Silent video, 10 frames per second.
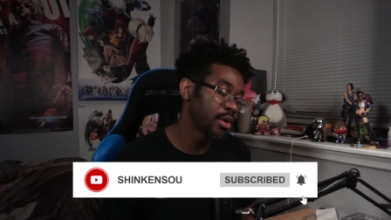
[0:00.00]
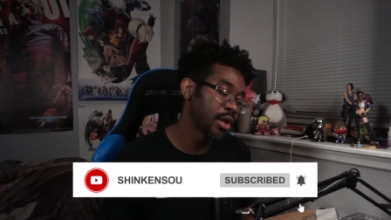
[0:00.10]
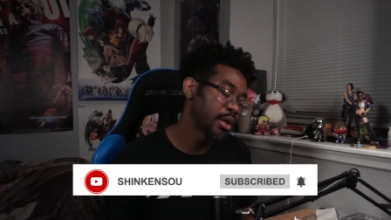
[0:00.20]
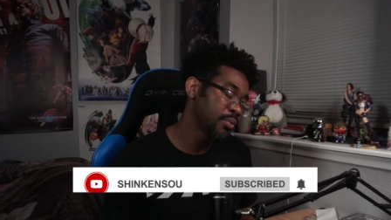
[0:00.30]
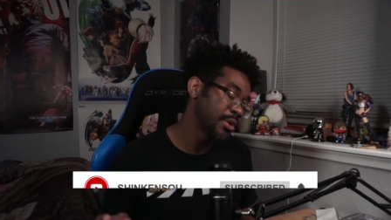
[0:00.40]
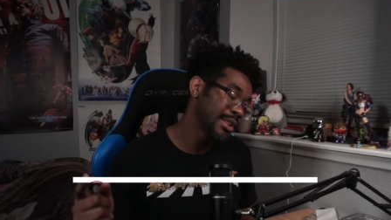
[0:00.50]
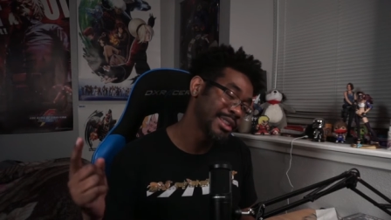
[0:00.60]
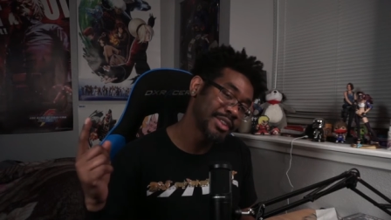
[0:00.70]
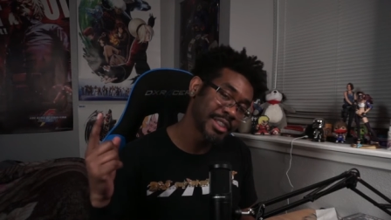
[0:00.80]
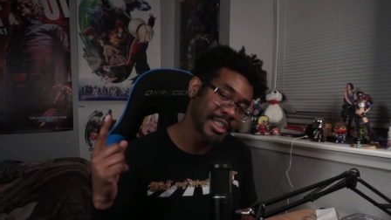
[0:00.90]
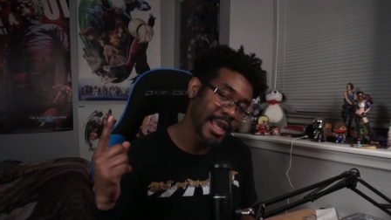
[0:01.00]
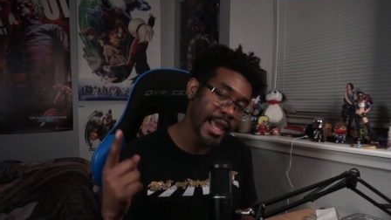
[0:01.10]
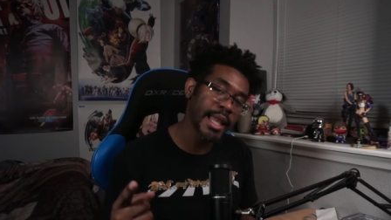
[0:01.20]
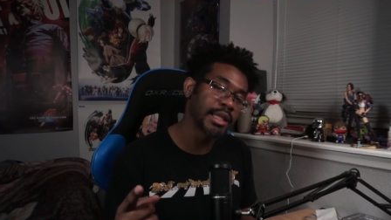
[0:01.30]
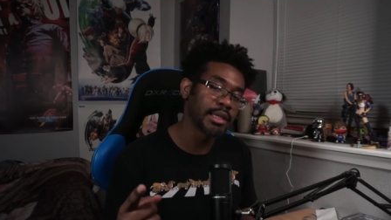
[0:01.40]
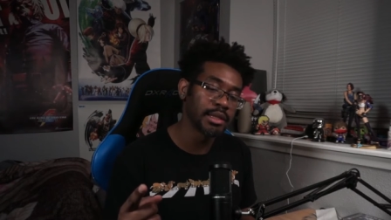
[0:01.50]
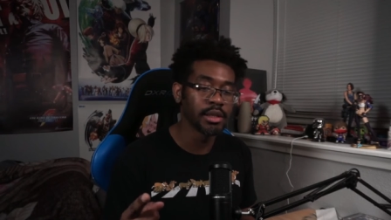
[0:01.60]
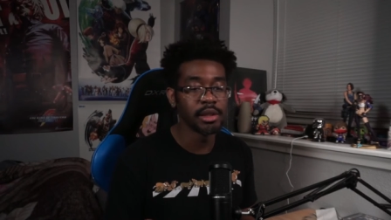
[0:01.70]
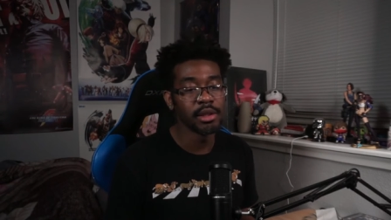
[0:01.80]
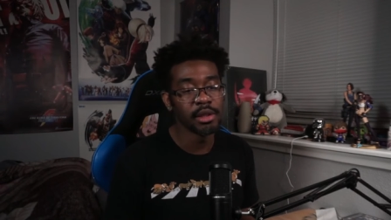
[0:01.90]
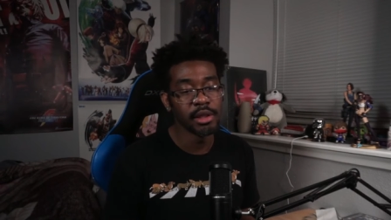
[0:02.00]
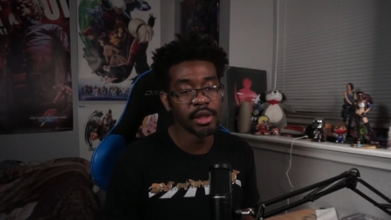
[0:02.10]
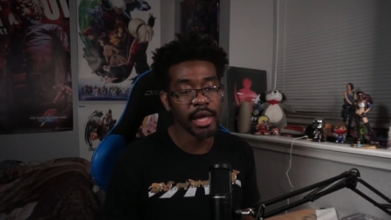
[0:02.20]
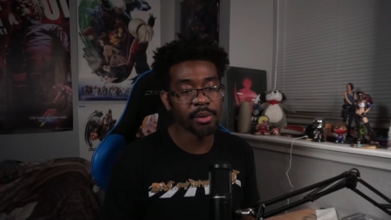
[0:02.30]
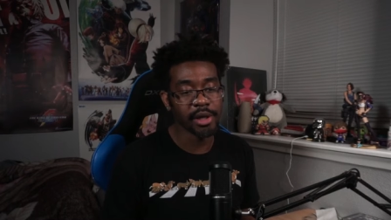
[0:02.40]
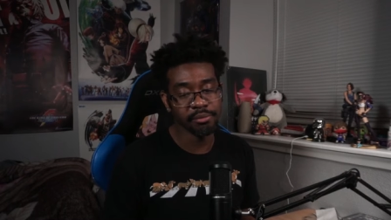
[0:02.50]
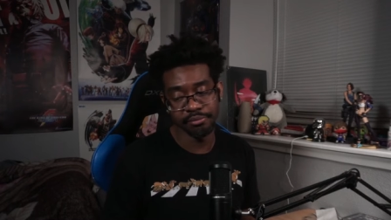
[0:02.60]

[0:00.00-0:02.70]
on with this channel. Anyway,